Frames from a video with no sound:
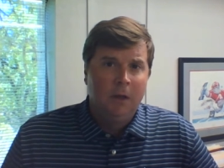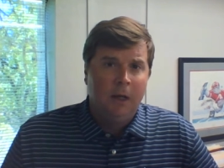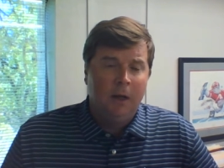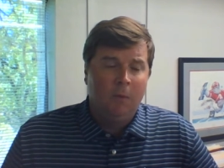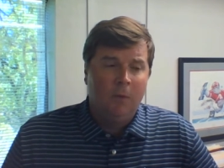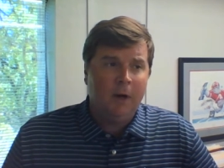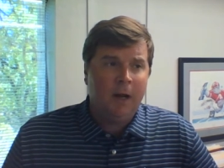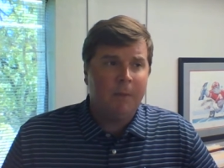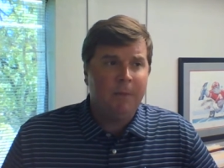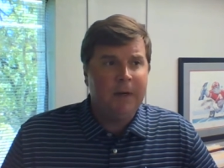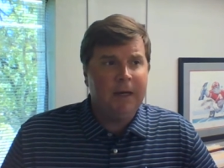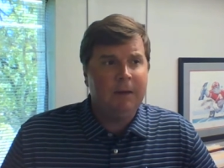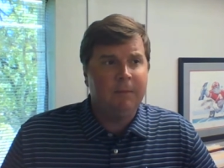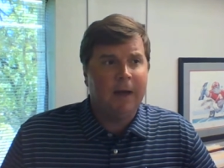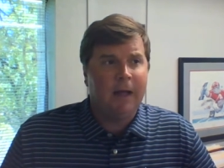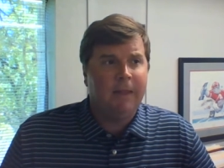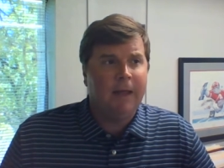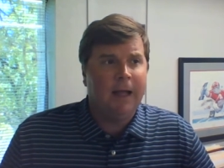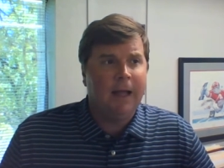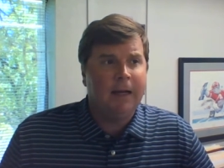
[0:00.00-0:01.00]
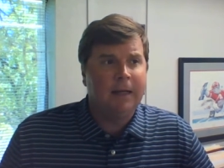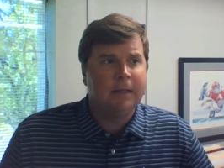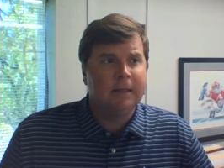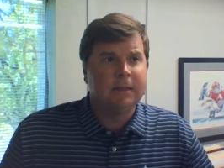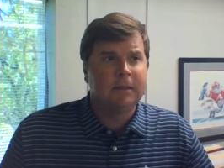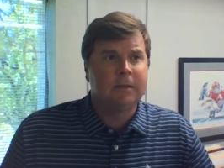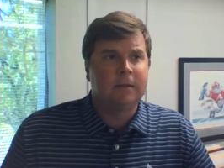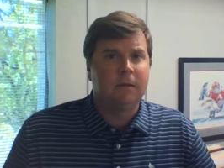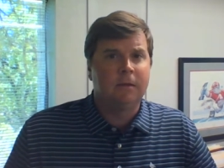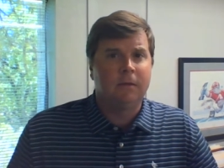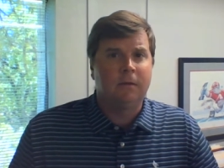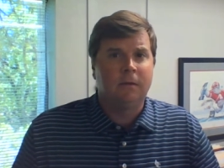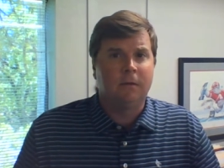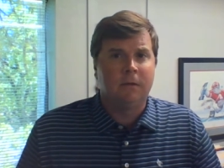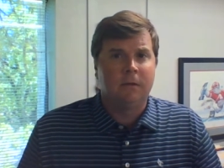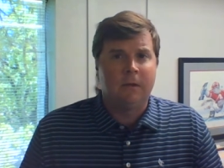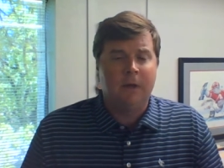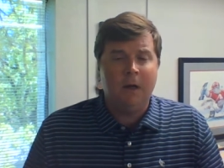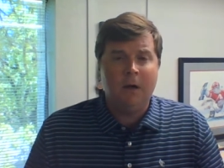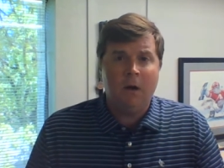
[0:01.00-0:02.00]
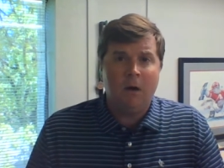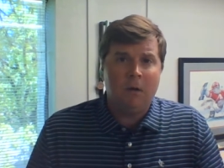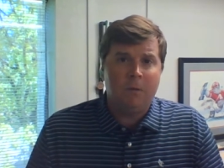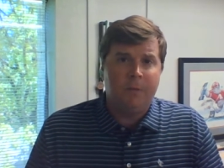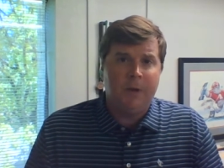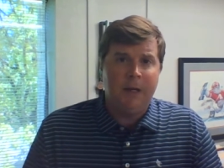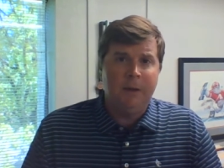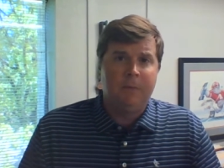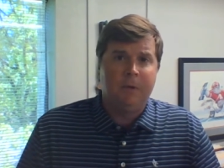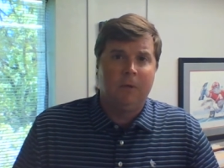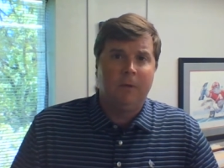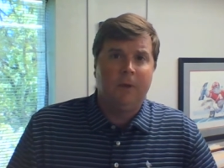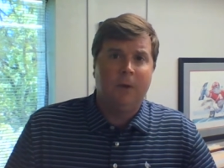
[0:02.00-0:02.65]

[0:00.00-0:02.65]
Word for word: What I mean by that is there are people